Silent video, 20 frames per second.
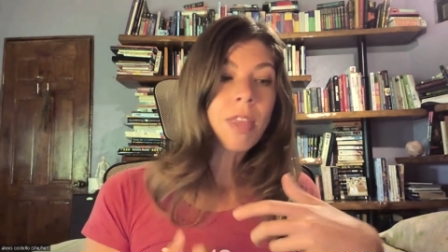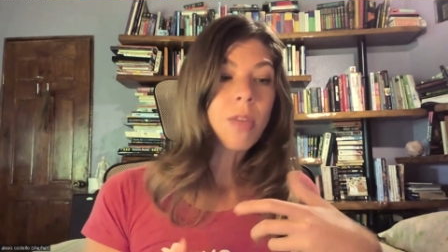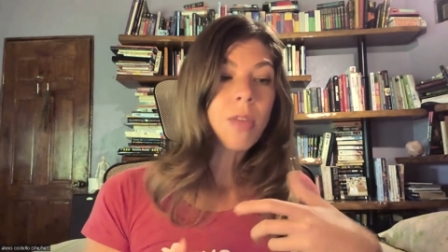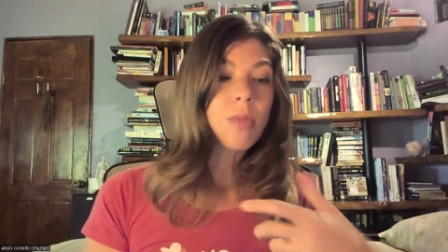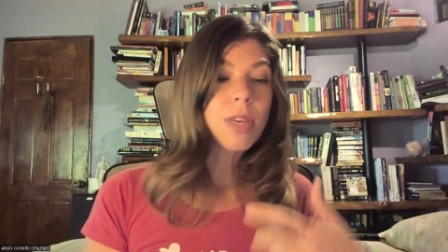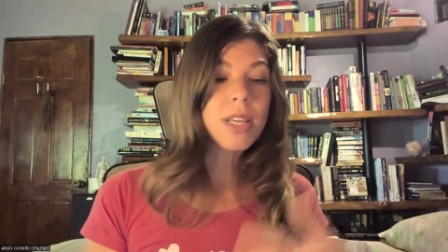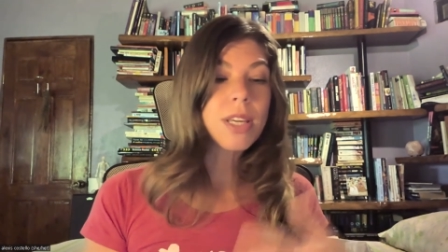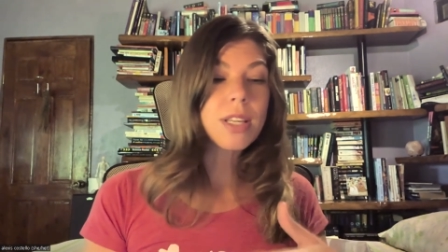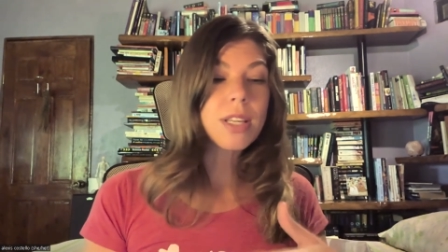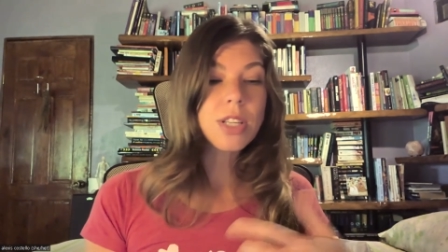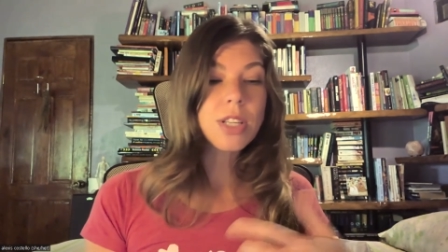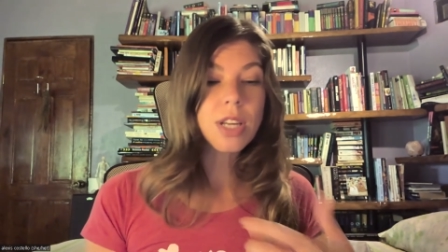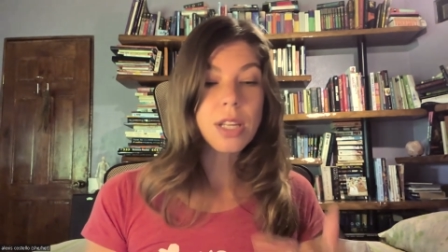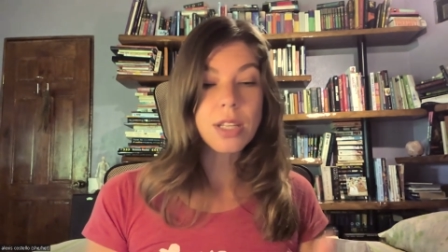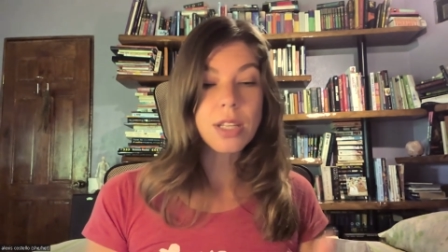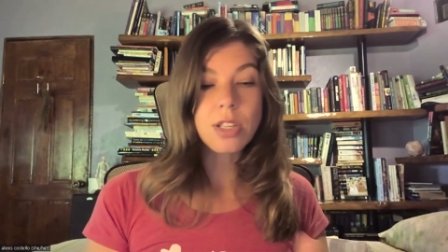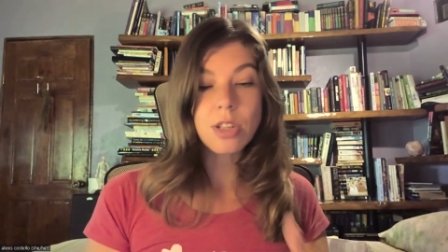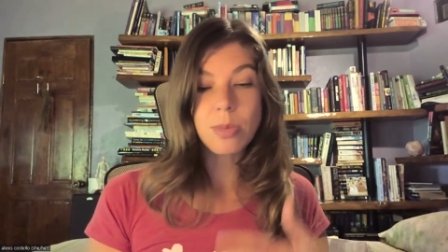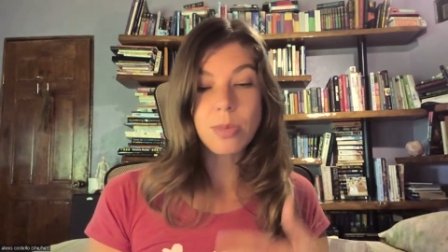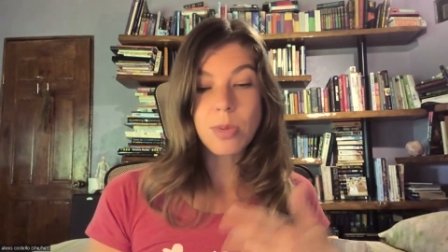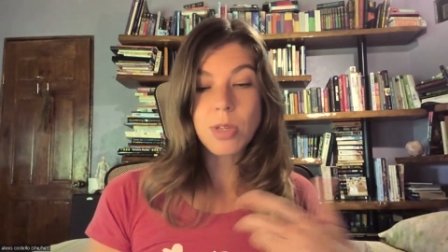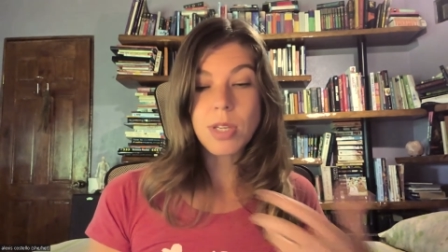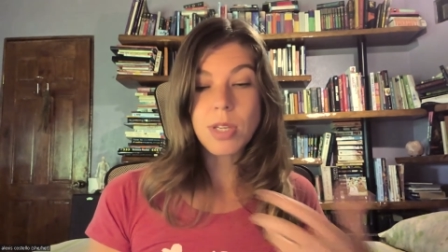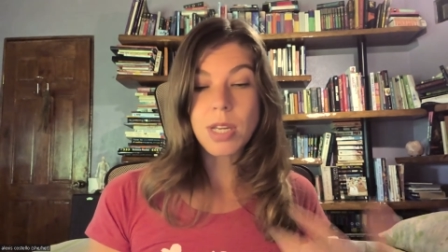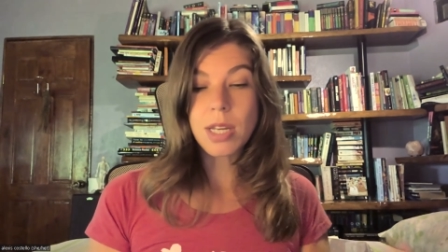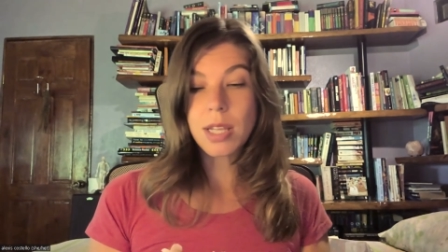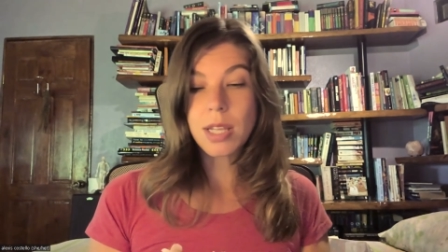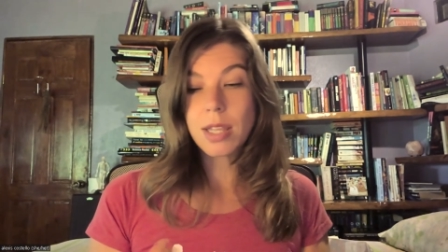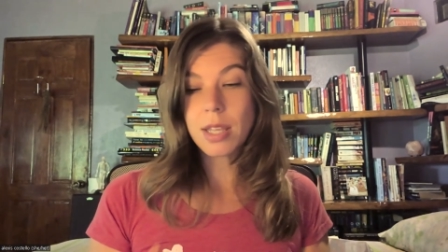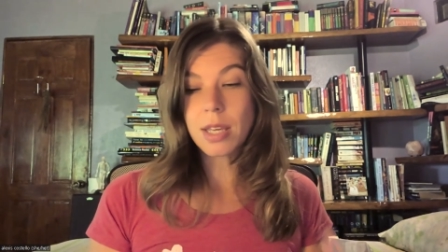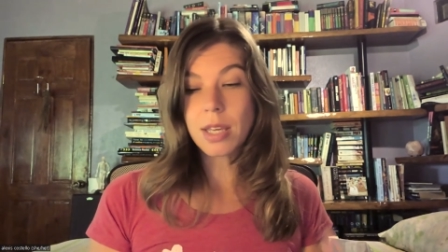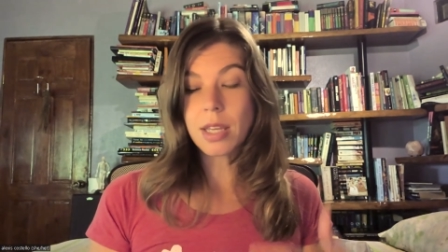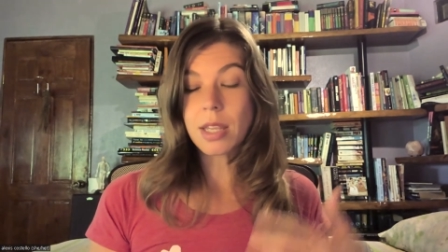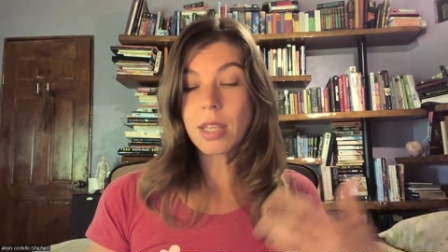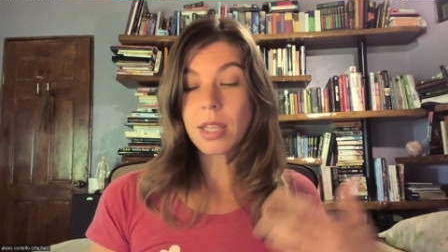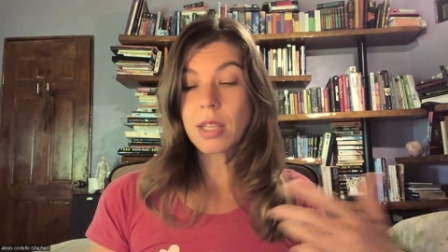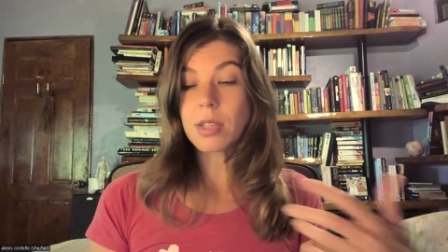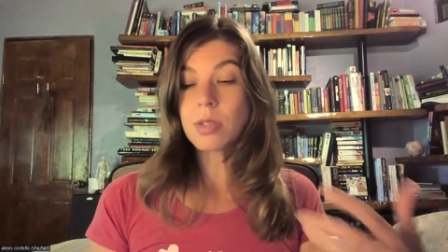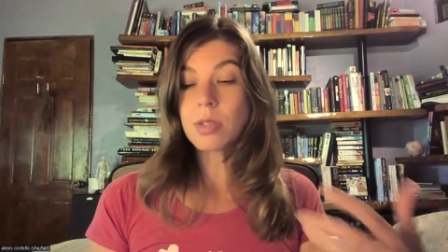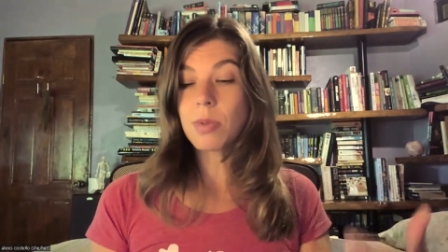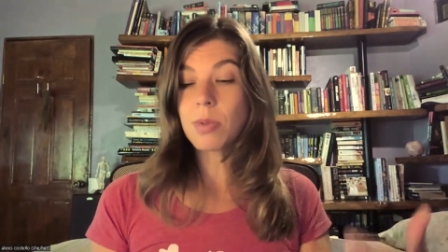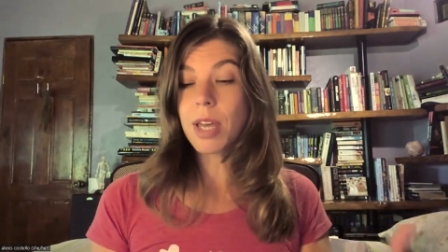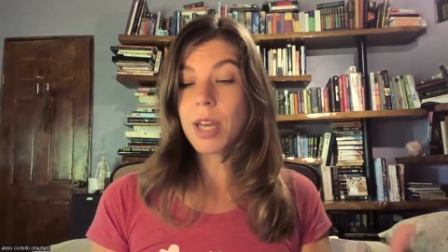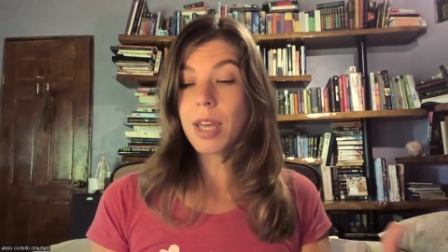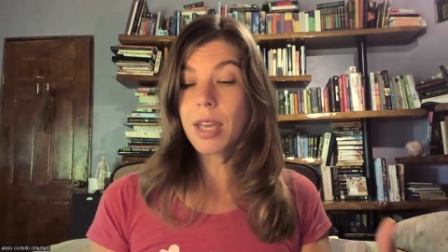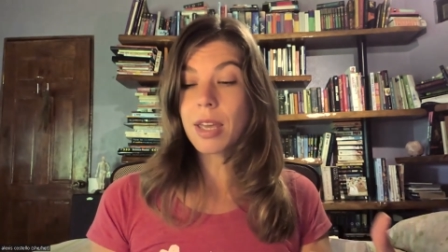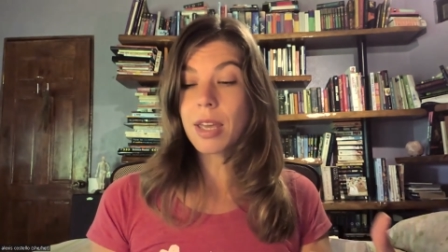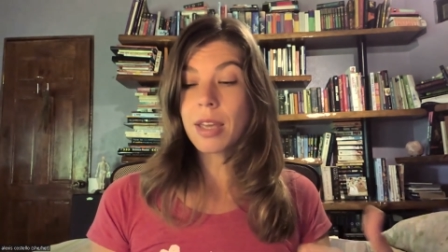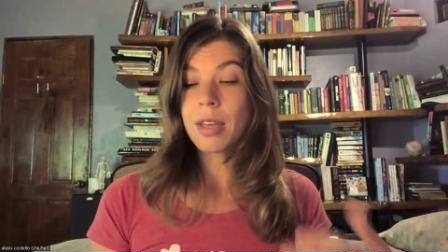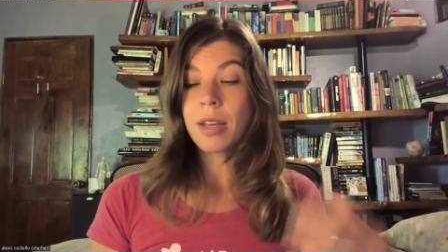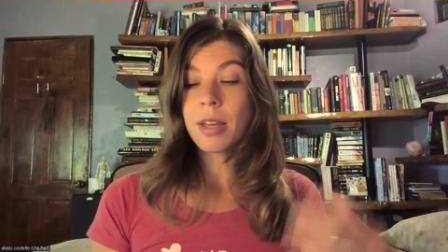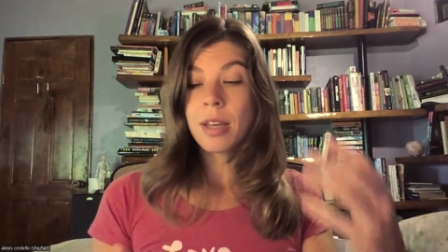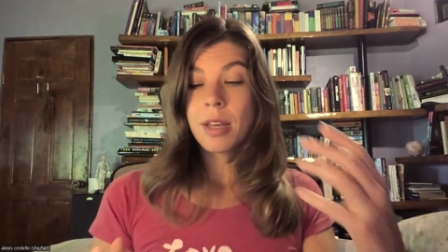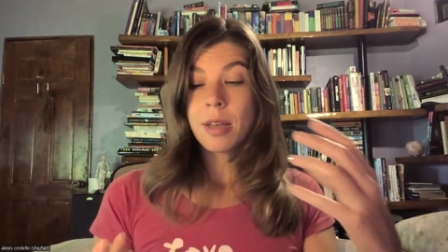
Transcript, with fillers: We can challenge almost anything in this way